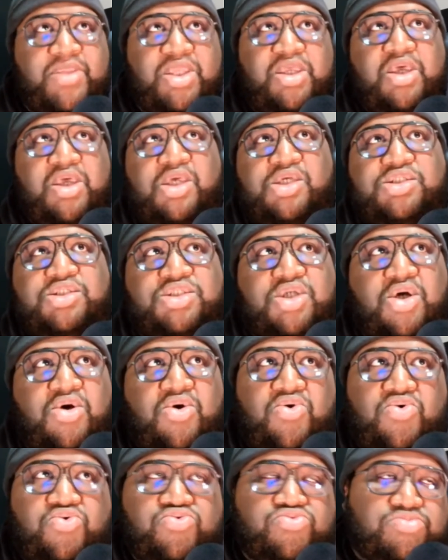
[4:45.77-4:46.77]

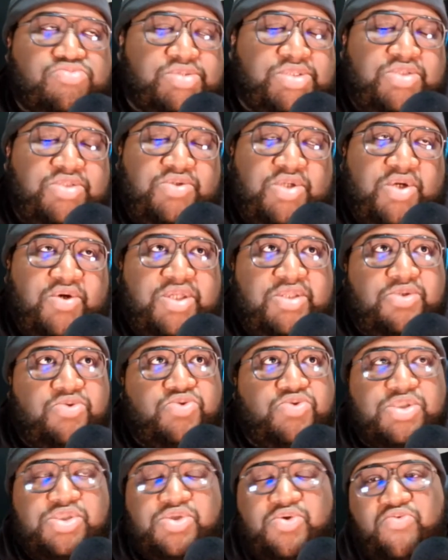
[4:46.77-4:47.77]
So, he loses
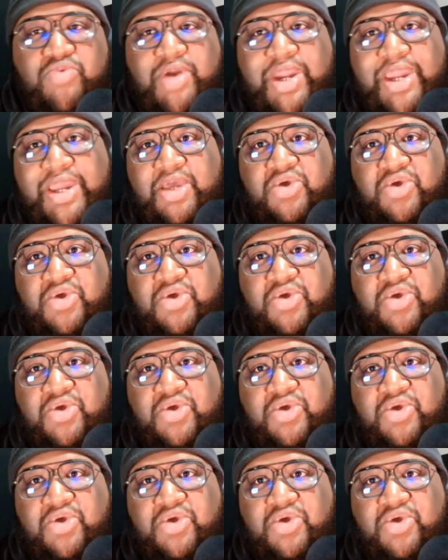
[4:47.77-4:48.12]
the round.